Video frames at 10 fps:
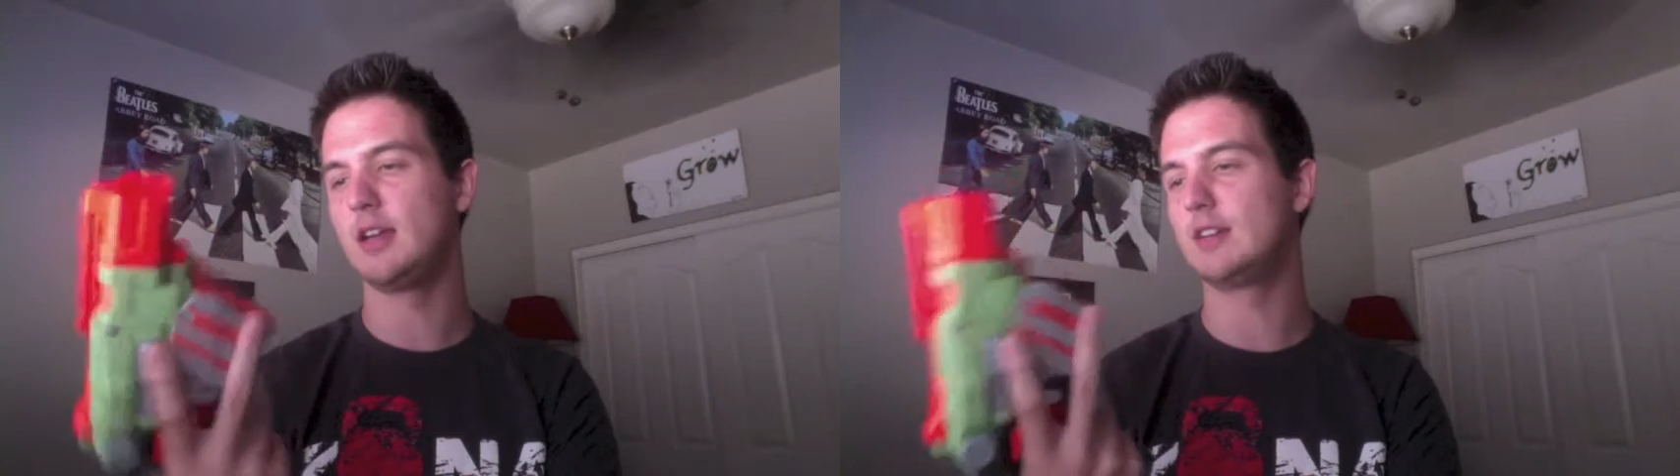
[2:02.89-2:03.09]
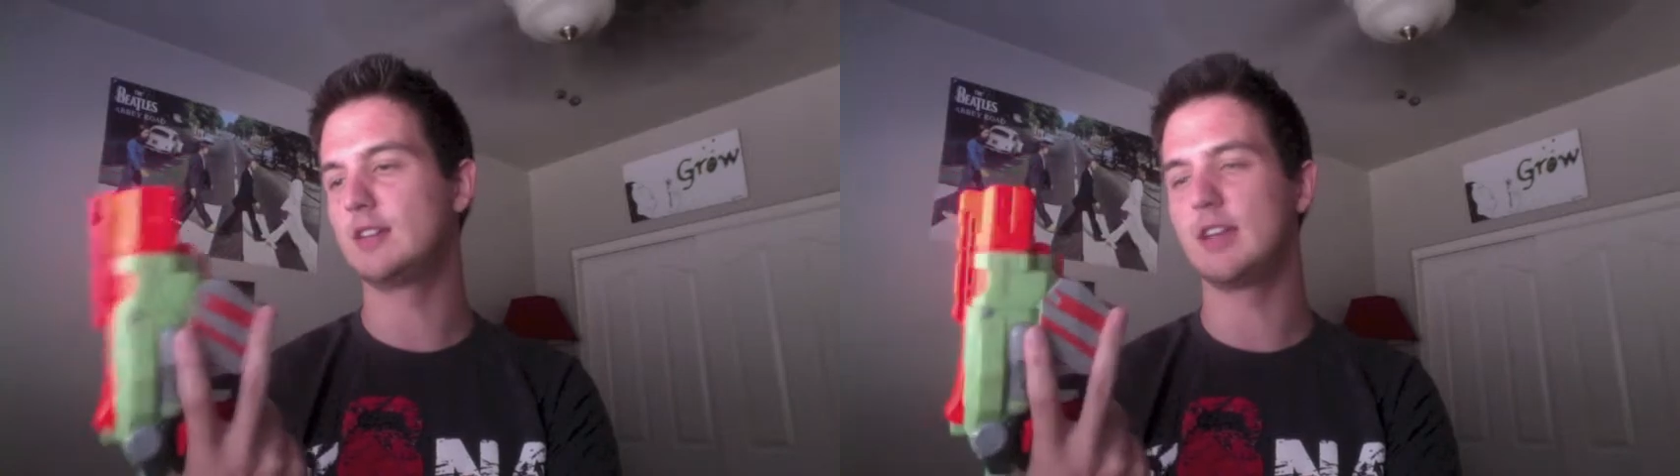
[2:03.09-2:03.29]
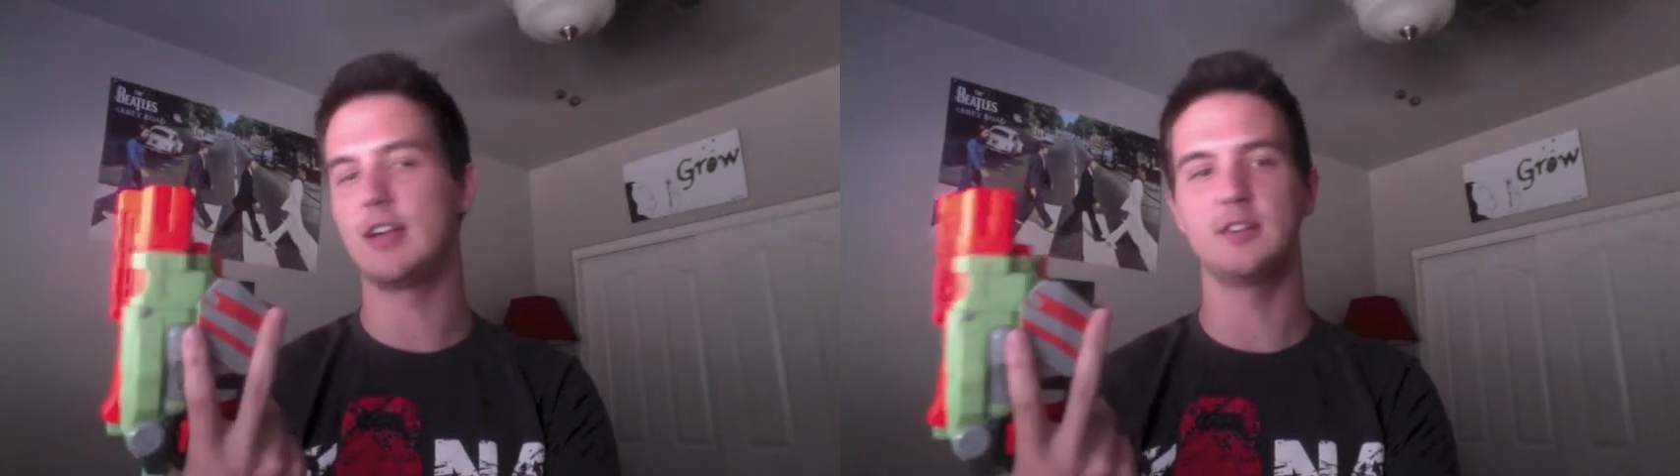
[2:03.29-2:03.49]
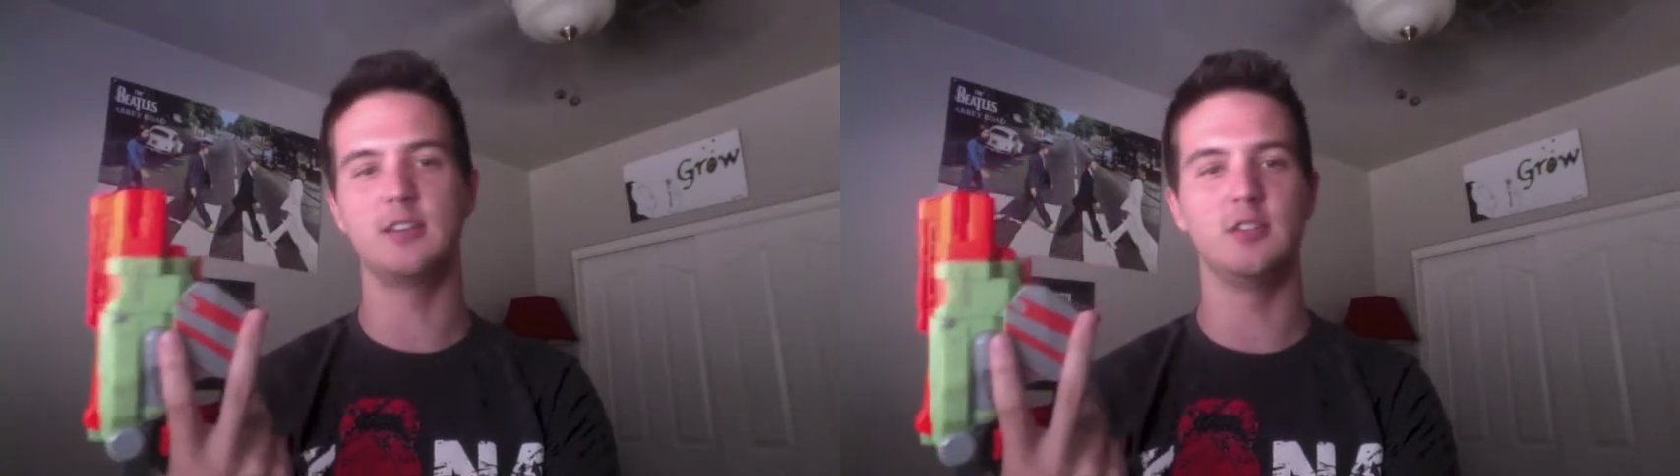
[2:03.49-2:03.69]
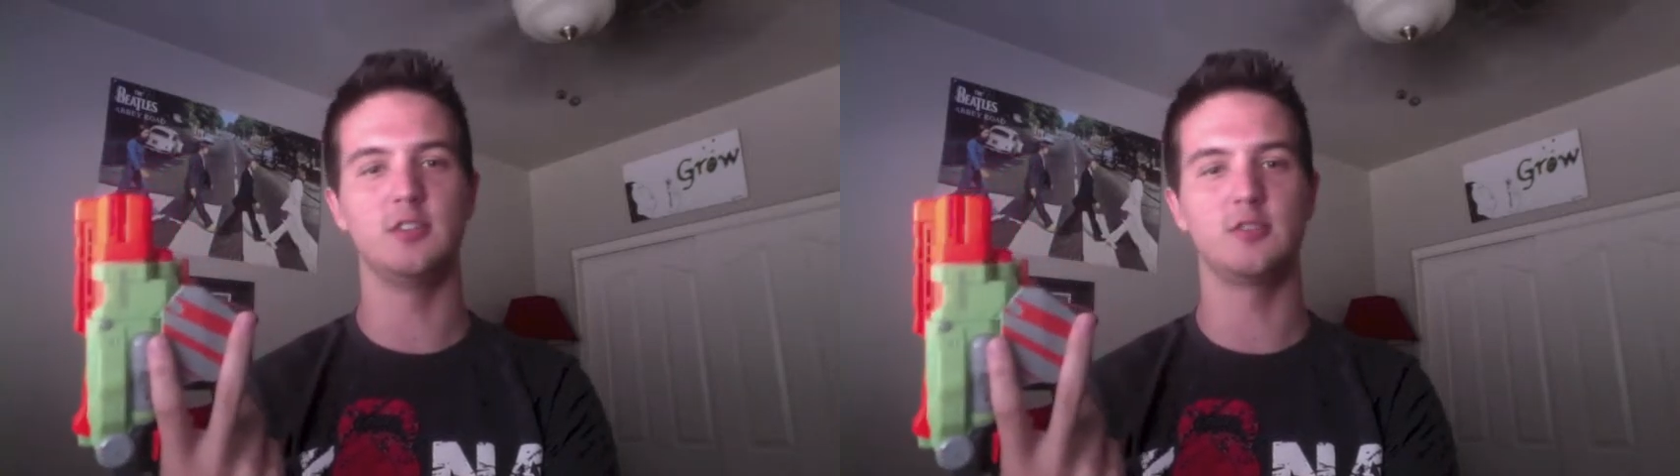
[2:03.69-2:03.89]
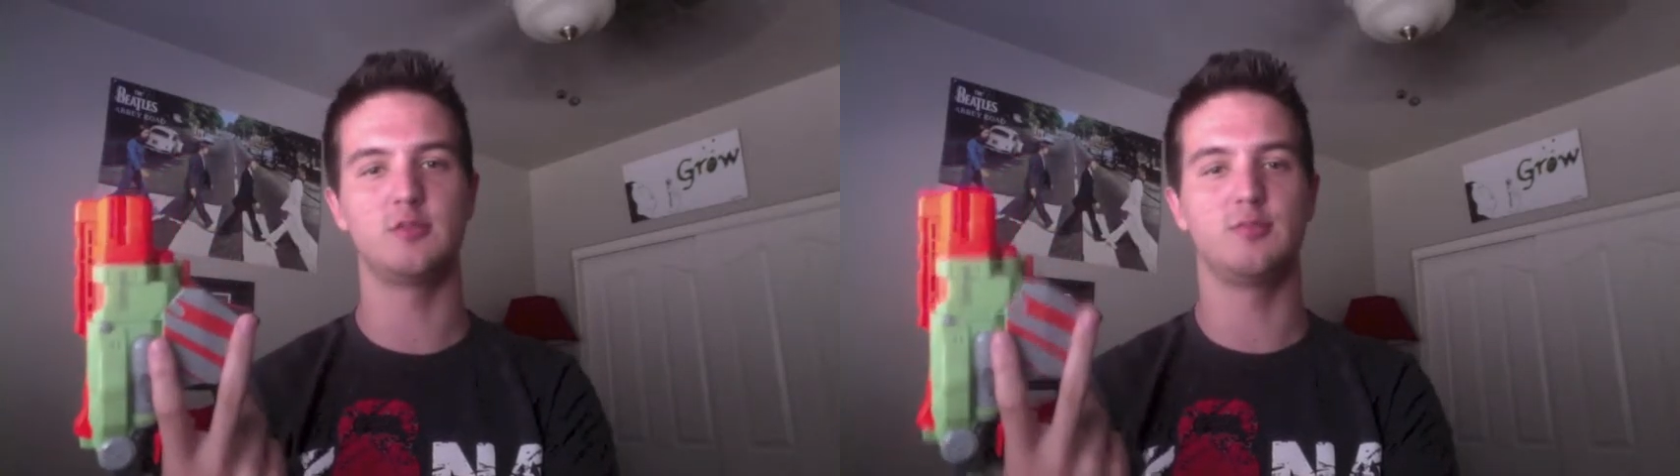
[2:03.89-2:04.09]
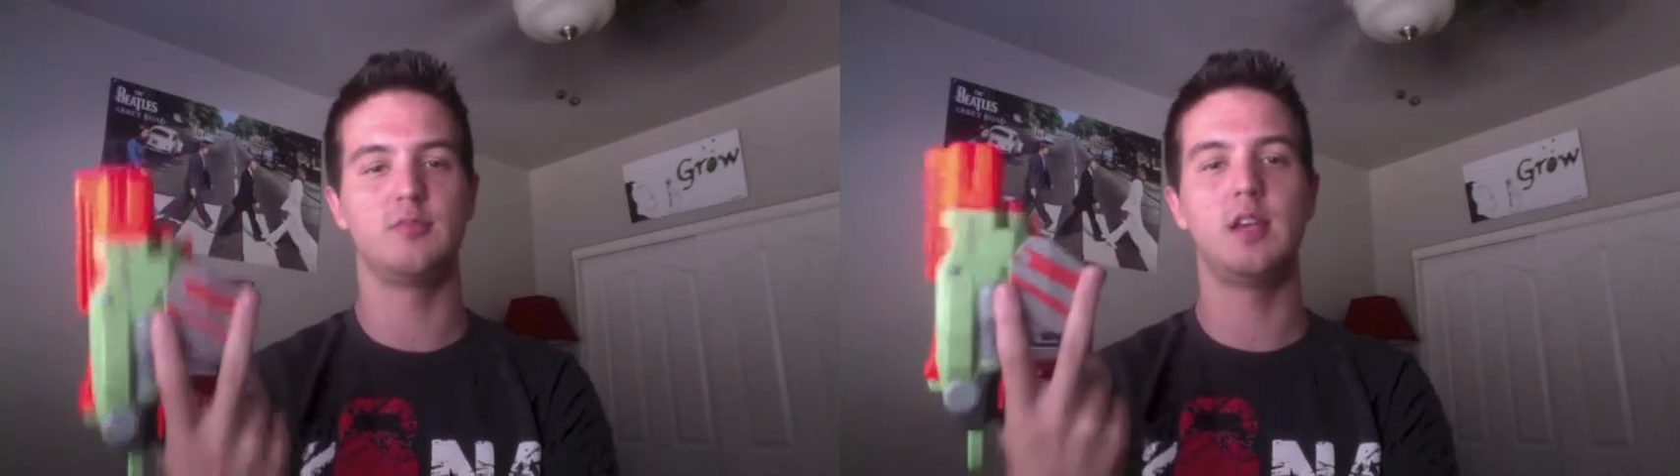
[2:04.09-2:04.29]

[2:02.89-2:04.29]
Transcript: exactly just